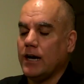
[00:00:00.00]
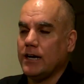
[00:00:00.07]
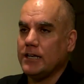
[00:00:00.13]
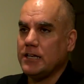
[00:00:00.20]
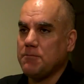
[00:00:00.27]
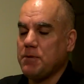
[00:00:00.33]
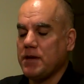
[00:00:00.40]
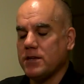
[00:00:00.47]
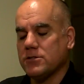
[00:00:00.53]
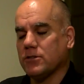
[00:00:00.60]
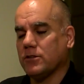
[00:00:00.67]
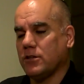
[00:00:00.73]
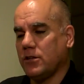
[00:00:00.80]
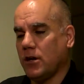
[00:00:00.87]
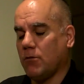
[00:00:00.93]
Uh, depends
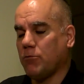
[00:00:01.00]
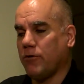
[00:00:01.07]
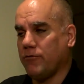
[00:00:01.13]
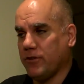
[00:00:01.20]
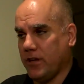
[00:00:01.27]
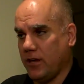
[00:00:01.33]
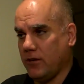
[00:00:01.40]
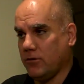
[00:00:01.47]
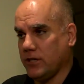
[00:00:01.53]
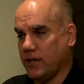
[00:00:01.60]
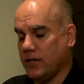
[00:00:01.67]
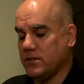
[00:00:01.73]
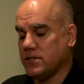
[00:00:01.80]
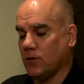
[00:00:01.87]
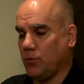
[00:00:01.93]
on the number of
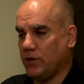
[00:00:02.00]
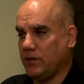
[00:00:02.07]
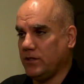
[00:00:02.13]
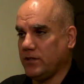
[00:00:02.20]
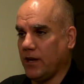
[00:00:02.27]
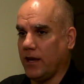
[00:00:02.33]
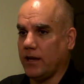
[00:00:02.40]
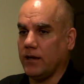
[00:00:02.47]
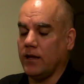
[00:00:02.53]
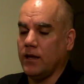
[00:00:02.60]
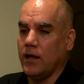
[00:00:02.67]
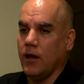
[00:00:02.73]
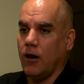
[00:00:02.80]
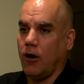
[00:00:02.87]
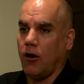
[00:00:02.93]
kids that we detain.
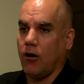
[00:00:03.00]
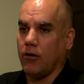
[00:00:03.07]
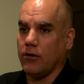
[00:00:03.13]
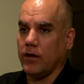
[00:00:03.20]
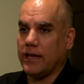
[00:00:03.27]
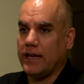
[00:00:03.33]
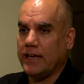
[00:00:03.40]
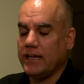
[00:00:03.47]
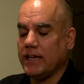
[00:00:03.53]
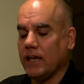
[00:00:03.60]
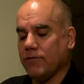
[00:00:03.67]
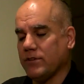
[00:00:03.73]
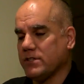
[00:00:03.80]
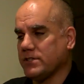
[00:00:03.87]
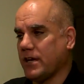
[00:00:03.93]
On any
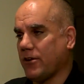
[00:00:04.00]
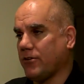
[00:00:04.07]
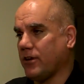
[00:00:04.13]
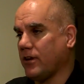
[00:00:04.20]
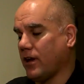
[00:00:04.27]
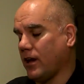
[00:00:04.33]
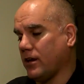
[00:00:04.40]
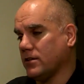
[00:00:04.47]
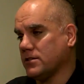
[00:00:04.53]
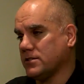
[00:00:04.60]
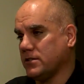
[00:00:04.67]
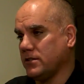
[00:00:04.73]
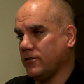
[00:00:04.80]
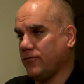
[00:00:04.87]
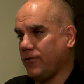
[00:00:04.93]
given Saturday night in the
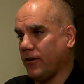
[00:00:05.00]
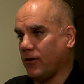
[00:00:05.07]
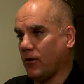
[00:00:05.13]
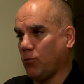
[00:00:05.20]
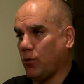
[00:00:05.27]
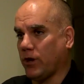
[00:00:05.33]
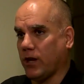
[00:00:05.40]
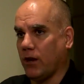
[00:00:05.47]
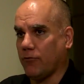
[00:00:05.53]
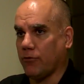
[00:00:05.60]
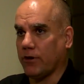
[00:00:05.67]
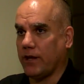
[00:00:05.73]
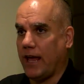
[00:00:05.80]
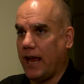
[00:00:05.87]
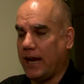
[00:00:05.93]
city of Fairhope, we're
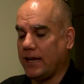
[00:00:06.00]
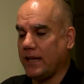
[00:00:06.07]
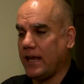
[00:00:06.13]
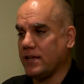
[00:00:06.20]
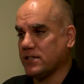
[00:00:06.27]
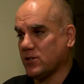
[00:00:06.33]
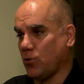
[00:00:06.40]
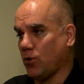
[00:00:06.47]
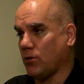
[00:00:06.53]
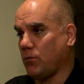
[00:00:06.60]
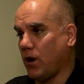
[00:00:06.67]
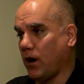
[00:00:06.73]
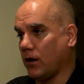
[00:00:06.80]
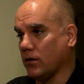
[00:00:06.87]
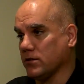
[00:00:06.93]
covering eighty-eight square
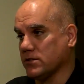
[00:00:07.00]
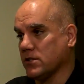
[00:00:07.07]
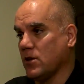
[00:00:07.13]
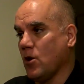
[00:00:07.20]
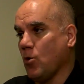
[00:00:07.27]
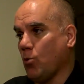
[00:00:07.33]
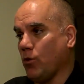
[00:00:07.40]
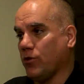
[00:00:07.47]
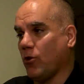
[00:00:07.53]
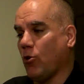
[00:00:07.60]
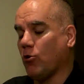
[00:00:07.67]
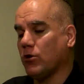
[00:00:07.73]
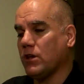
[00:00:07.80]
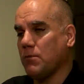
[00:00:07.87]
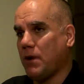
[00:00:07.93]
miles with
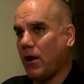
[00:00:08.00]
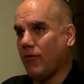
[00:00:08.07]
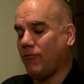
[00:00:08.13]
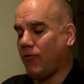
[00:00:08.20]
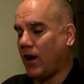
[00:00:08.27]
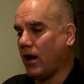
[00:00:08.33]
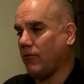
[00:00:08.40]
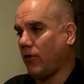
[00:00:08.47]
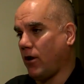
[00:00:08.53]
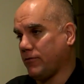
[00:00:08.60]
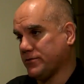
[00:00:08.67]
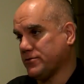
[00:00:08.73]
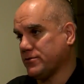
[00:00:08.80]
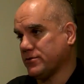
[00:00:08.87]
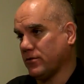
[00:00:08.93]
only about five
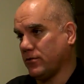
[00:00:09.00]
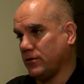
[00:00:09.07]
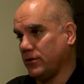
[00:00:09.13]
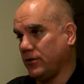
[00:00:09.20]
officers on